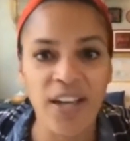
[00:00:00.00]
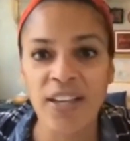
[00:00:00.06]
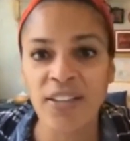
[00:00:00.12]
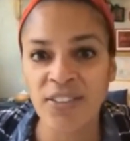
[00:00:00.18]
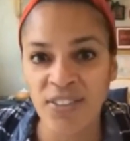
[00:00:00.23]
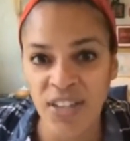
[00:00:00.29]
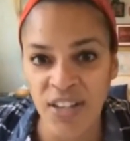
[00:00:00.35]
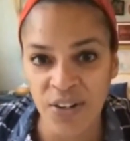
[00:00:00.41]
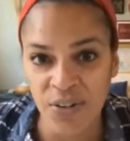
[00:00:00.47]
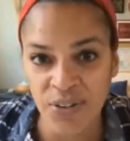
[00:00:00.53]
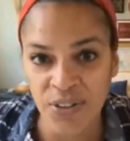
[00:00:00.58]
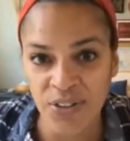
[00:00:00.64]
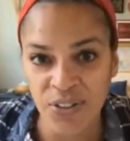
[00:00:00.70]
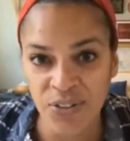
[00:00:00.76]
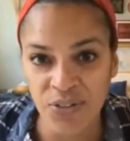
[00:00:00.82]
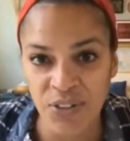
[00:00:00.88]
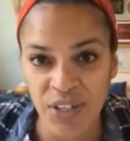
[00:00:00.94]
and stare at
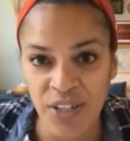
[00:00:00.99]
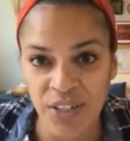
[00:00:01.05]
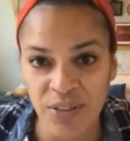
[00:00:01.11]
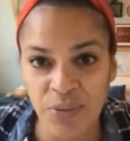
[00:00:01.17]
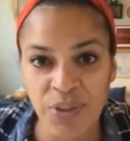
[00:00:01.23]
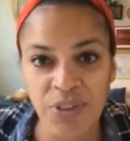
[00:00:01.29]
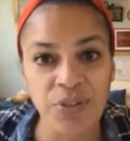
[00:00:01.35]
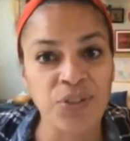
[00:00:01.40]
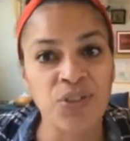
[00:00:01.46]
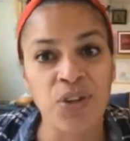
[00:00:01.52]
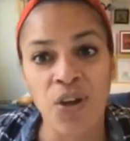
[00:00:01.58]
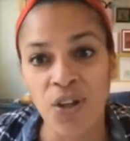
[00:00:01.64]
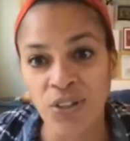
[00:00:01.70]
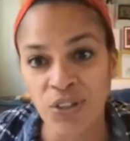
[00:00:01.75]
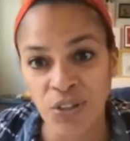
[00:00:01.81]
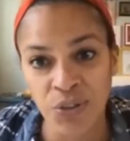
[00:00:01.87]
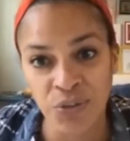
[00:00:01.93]
the screen with those
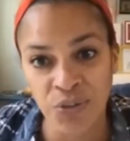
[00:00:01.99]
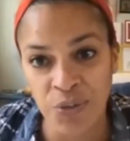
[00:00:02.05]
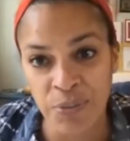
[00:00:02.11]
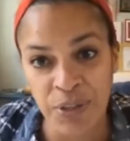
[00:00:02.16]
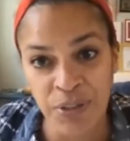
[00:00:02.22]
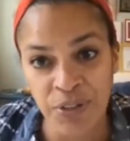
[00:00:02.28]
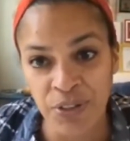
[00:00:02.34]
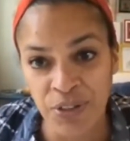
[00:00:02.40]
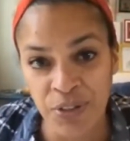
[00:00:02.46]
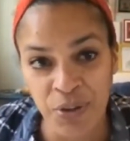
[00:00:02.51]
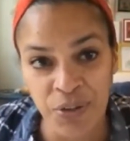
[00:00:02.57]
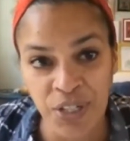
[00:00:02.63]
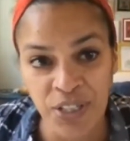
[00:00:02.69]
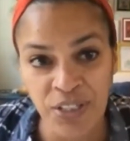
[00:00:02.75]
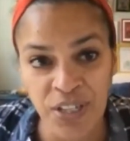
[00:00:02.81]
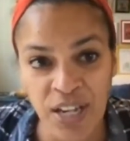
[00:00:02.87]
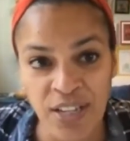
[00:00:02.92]
all too familiar
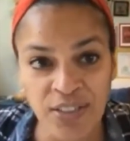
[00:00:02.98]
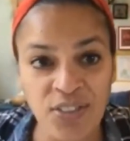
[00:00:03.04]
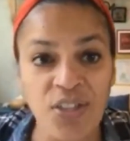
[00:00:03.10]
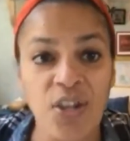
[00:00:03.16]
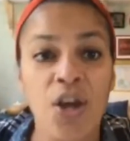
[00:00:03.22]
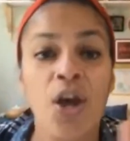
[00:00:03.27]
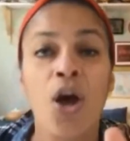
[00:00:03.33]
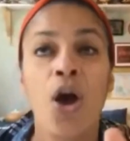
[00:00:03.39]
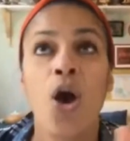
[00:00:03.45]
loading dots,